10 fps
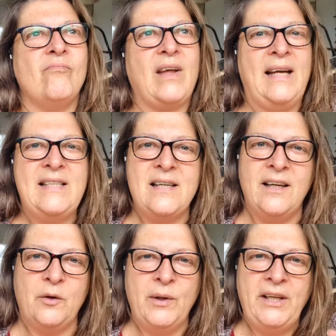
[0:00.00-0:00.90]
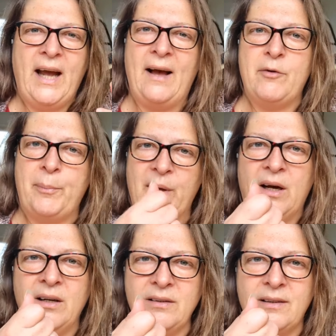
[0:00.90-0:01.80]
it's like when you have a
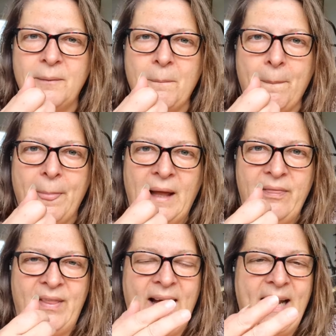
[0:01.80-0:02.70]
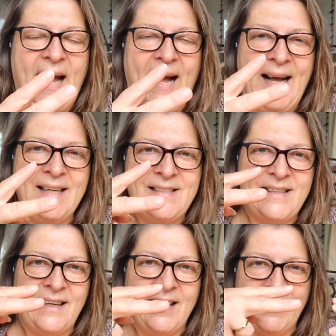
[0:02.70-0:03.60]
plug that has
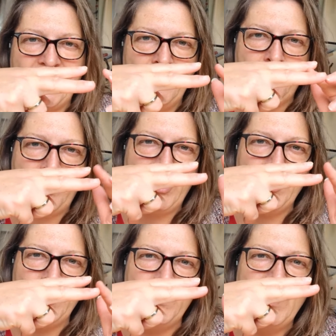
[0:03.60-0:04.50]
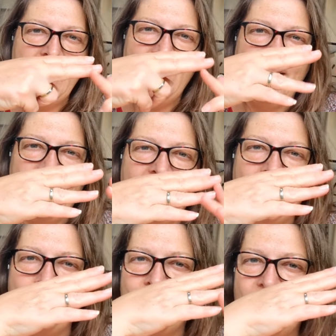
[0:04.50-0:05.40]
like a few
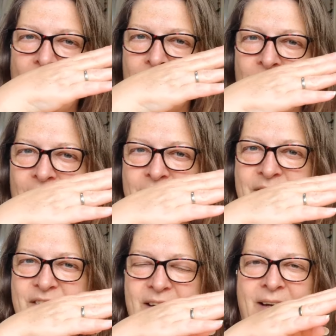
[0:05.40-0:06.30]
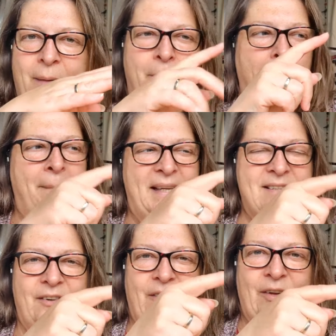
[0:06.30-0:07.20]
of those
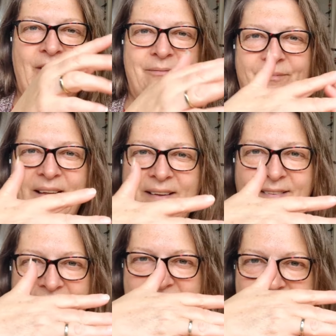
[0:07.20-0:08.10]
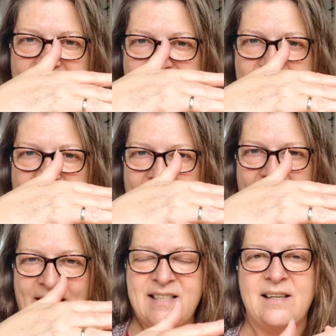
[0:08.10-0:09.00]
metal things that need to
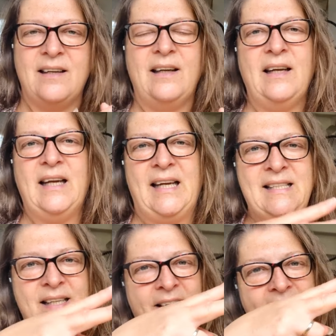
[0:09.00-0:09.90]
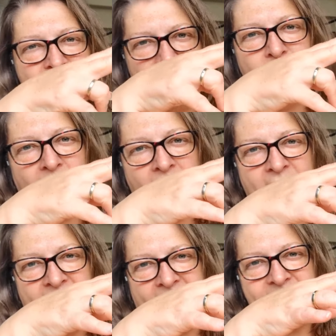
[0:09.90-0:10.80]
connect. It's like 2 are
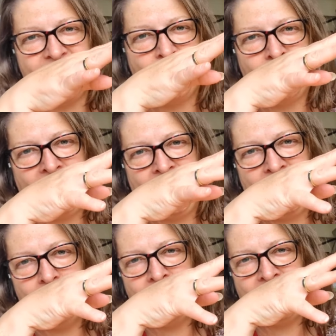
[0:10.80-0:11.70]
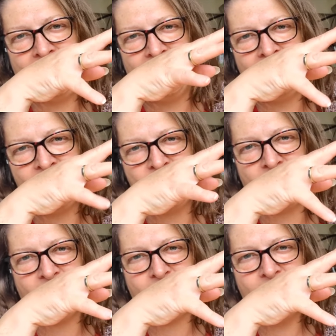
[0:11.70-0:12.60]
connecting already, but the other
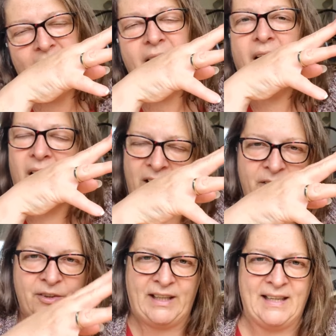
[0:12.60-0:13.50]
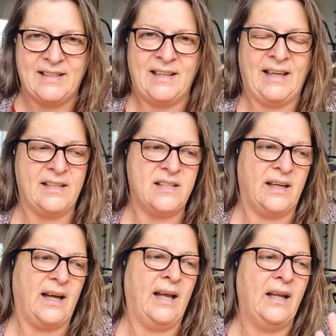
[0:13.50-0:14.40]
2 are not yet
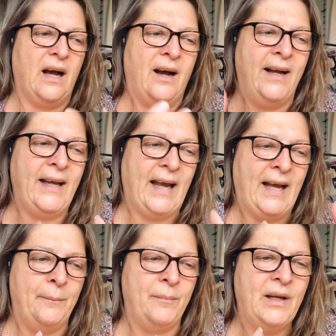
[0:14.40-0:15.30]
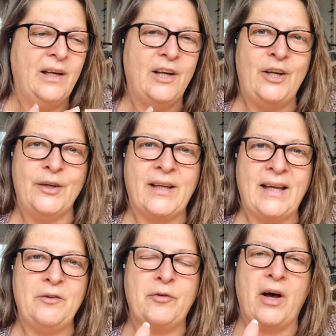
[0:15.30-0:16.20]
connecting. And I am
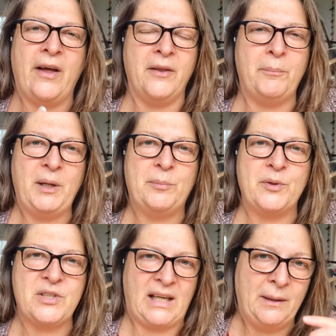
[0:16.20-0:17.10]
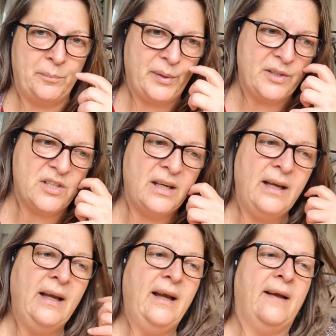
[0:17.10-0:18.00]
looking for other people's input.
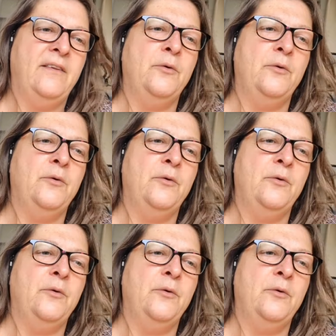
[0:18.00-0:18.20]
And the